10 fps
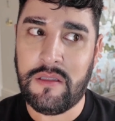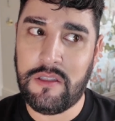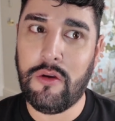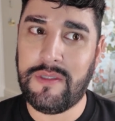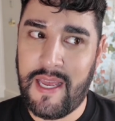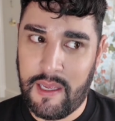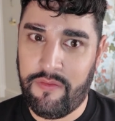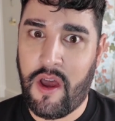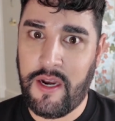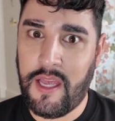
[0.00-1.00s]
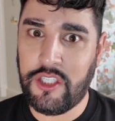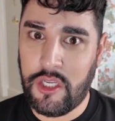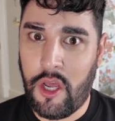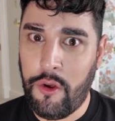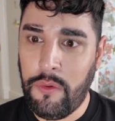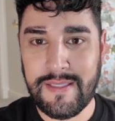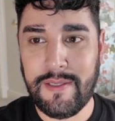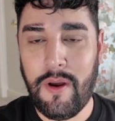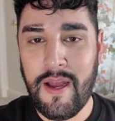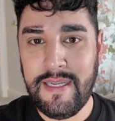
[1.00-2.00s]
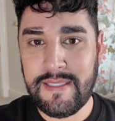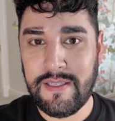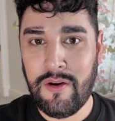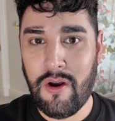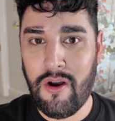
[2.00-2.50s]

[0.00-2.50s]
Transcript: don't take advantage, you know? So I saw